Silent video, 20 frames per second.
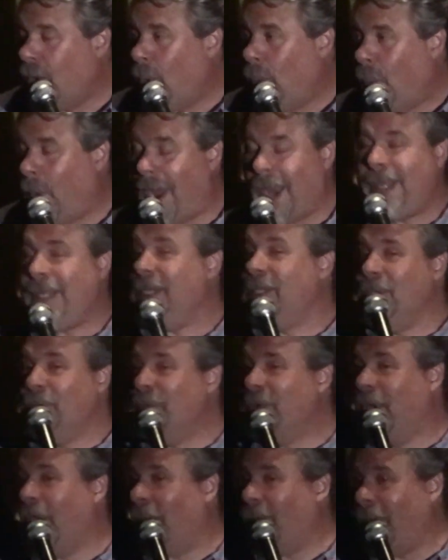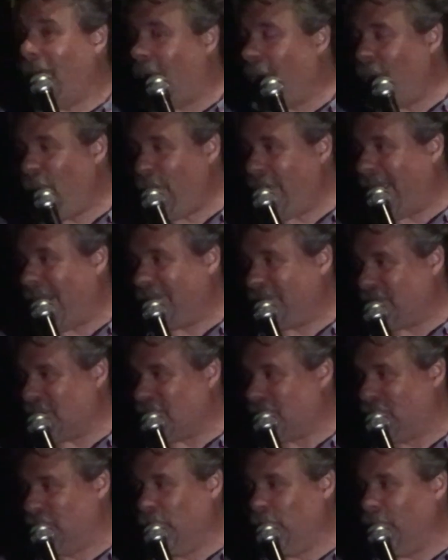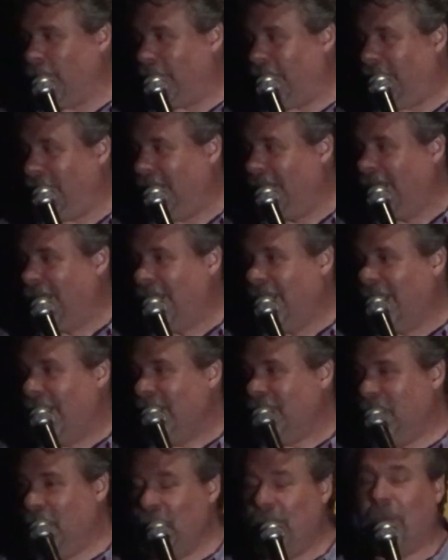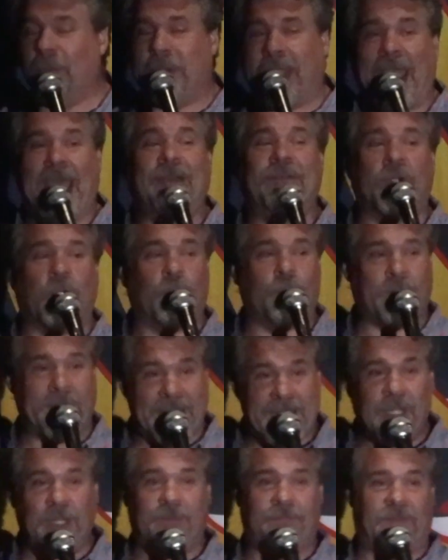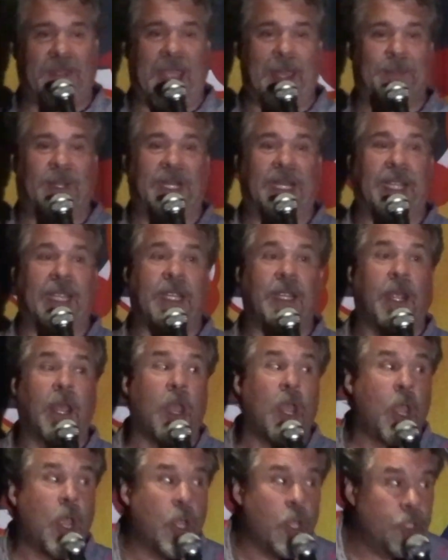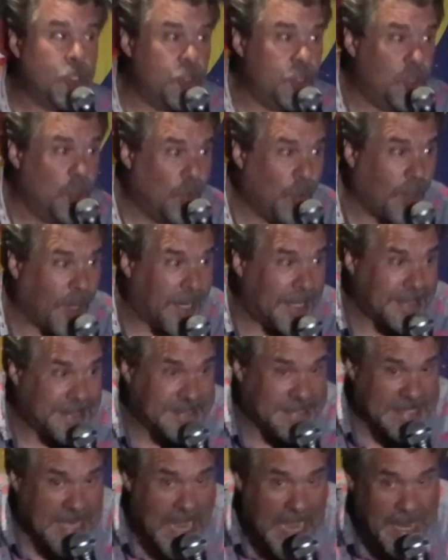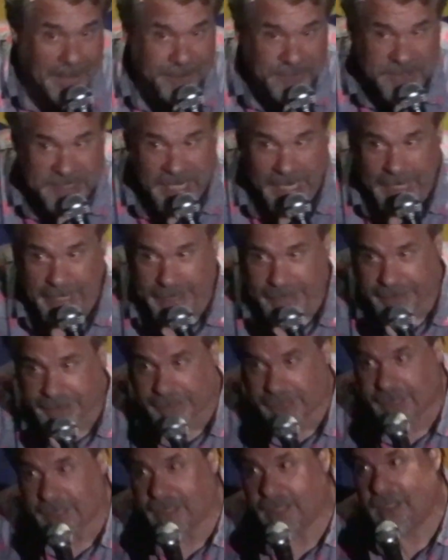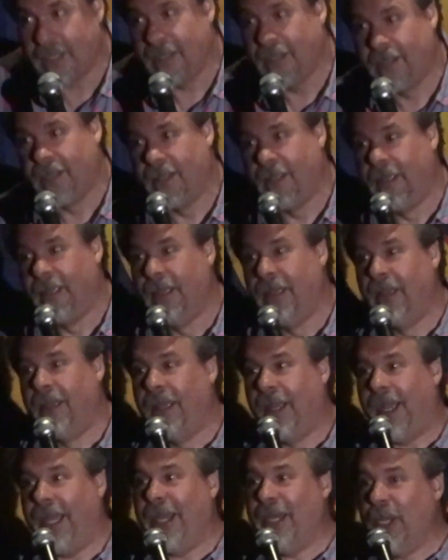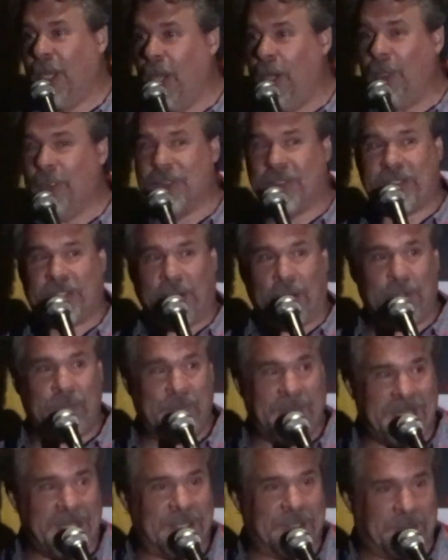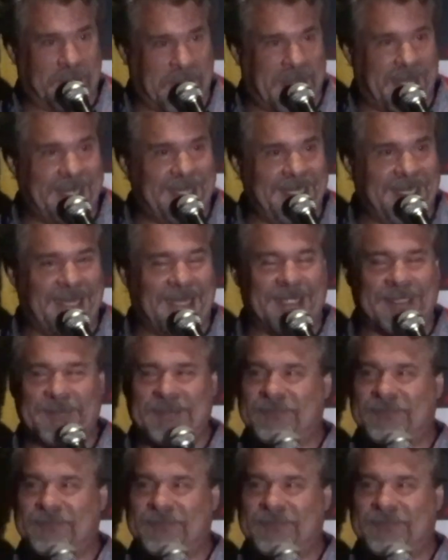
why do you go home after school? You don't have a real family. You're adopted. I know, so mean, right?